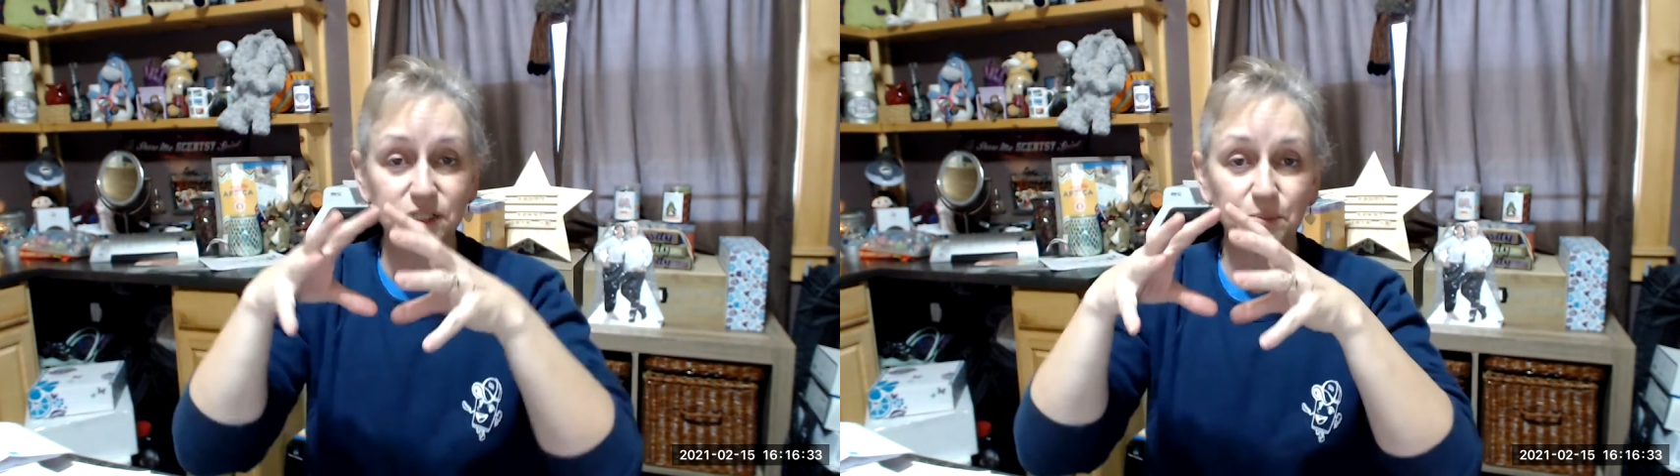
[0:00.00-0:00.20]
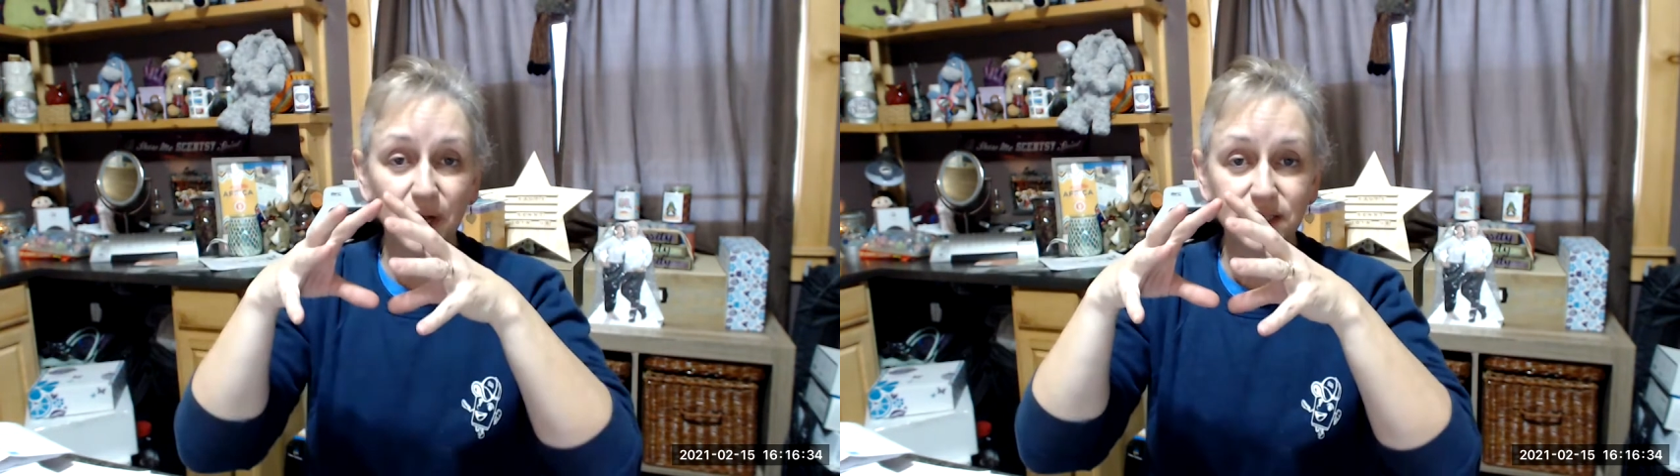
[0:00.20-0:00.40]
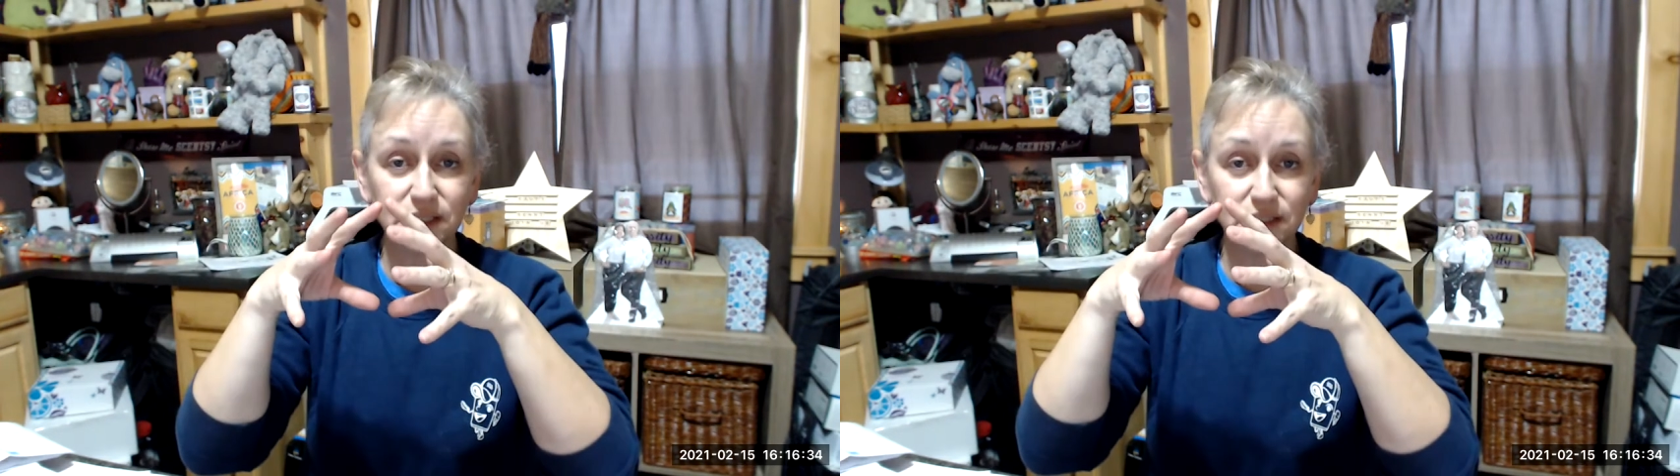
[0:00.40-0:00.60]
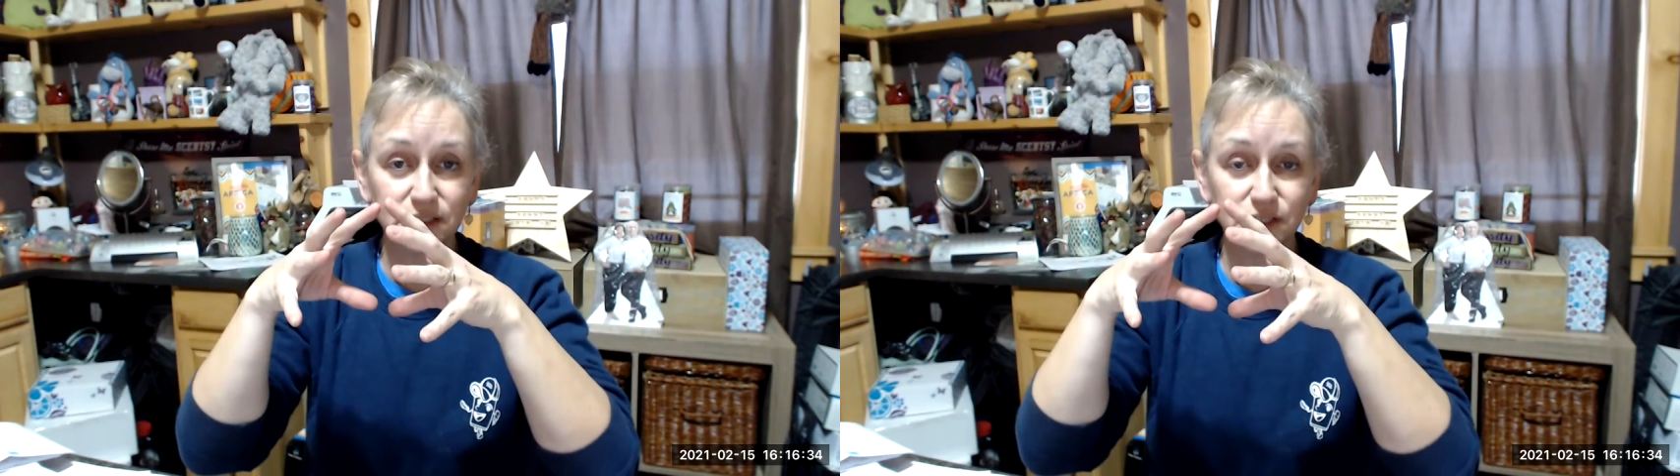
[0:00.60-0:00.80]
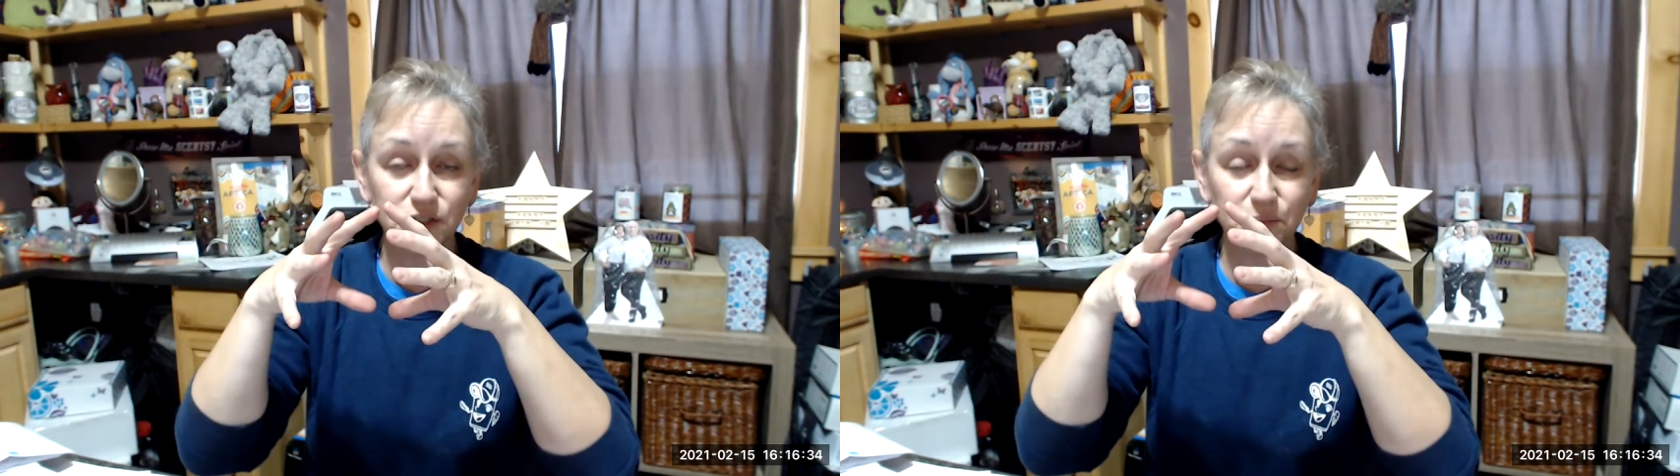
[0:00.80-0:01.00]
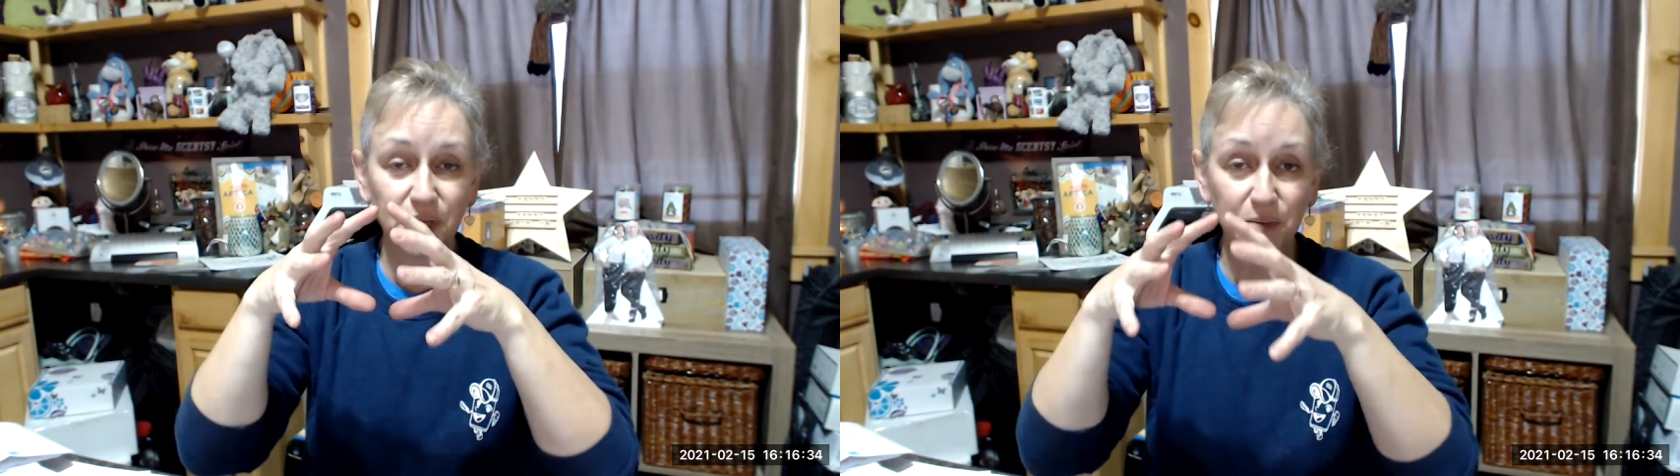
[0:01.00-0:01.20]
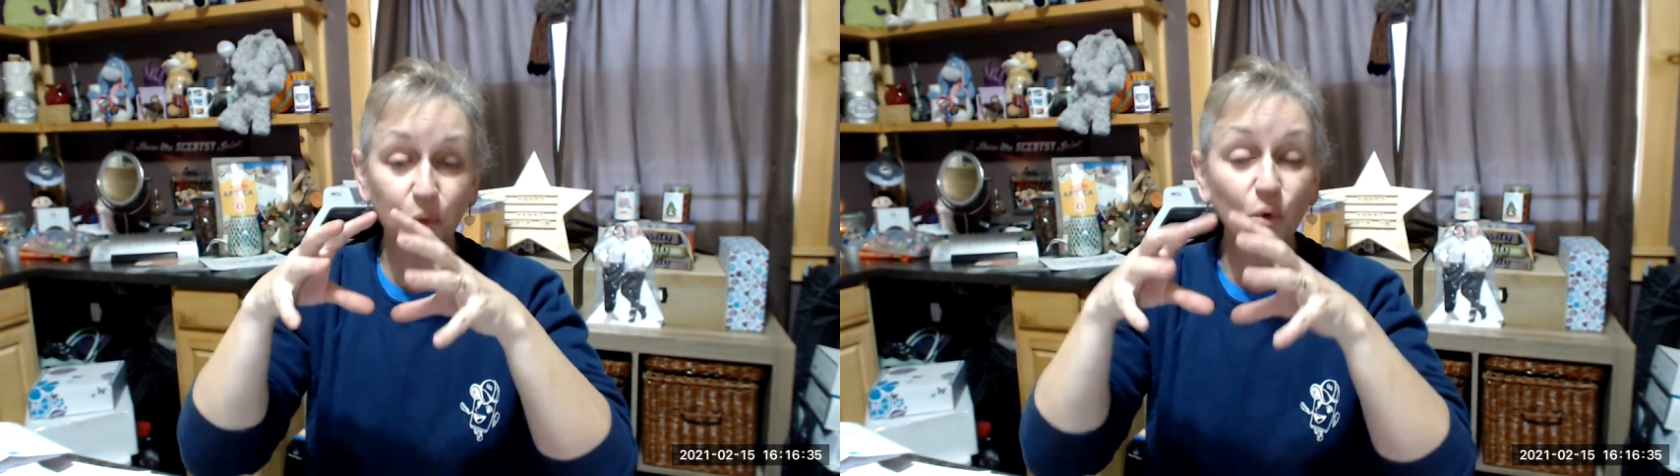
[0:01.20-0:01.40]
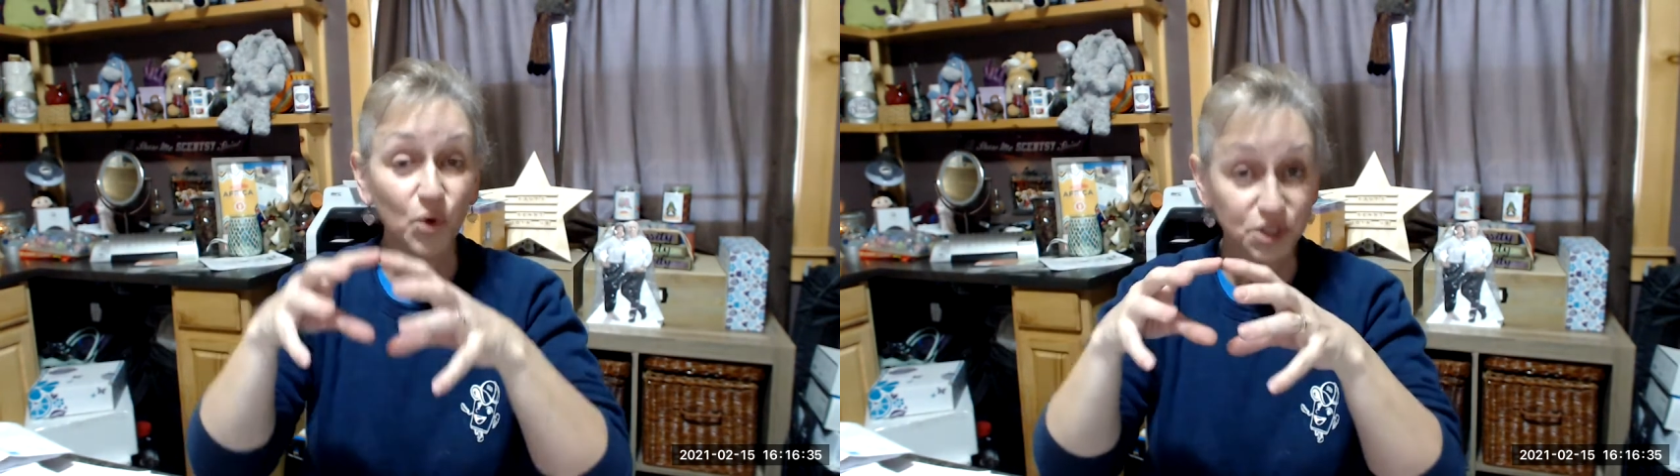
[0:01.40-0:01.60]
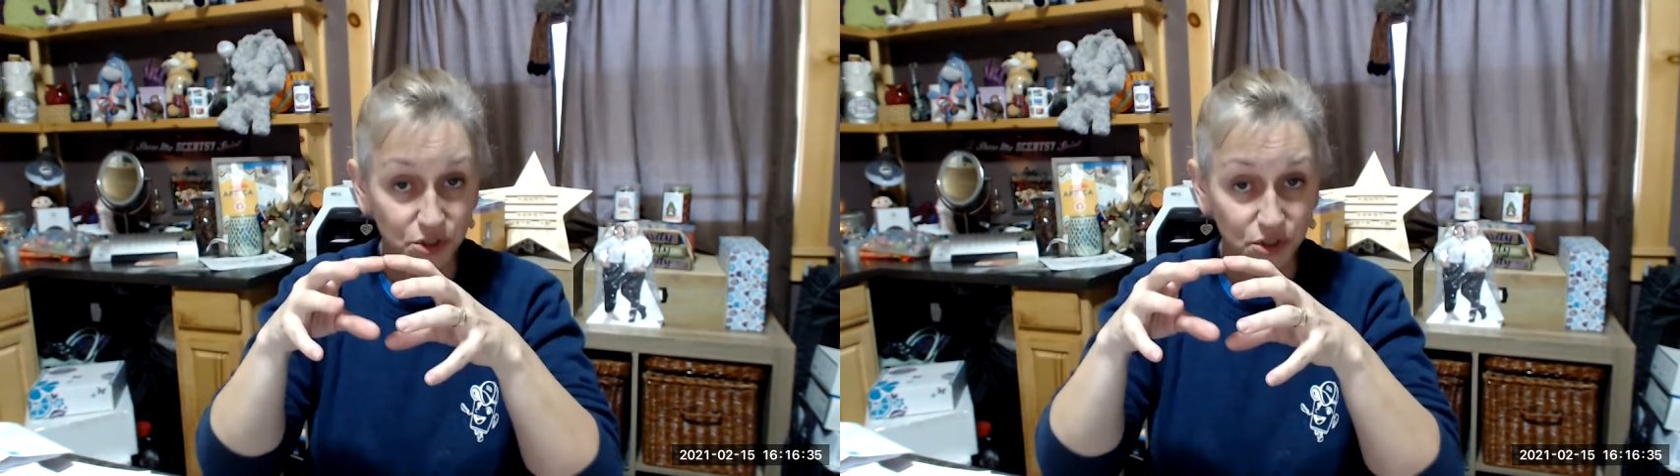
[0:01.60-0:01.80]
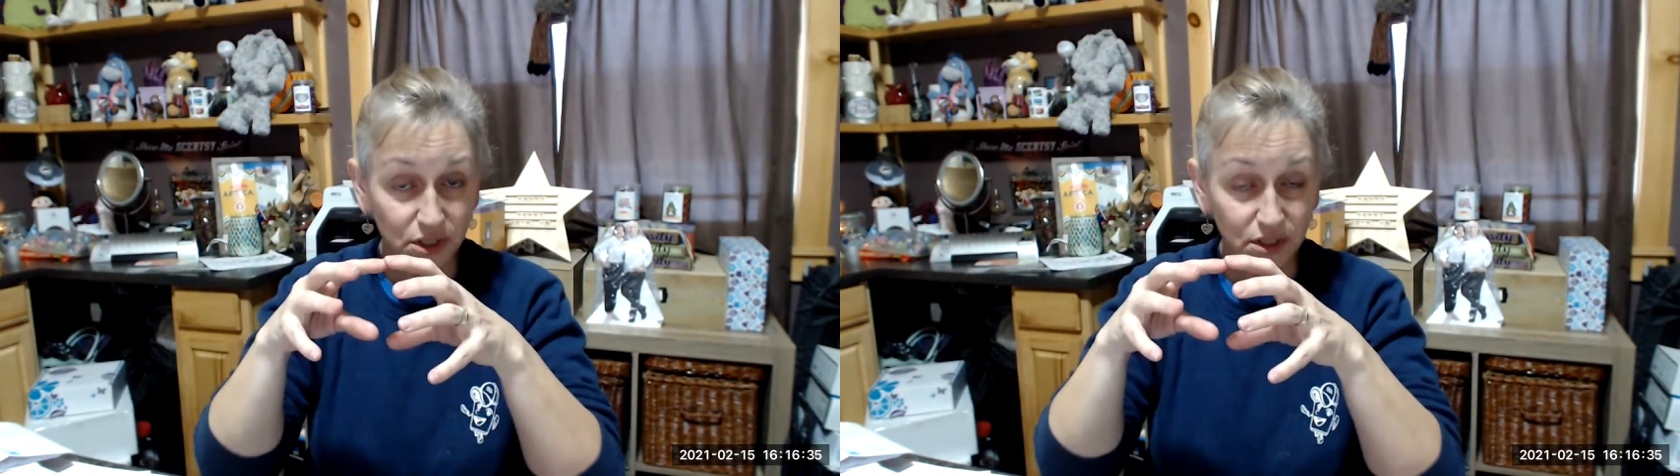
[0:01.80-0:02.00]
deposited into the pay
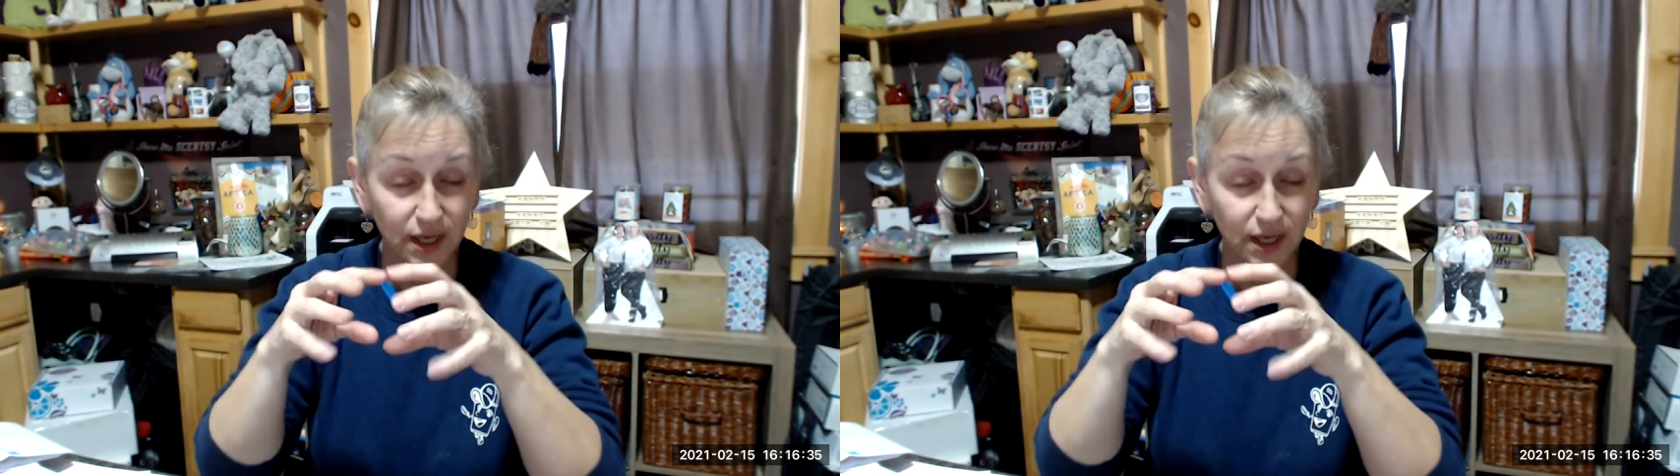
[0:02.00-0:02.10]
portal.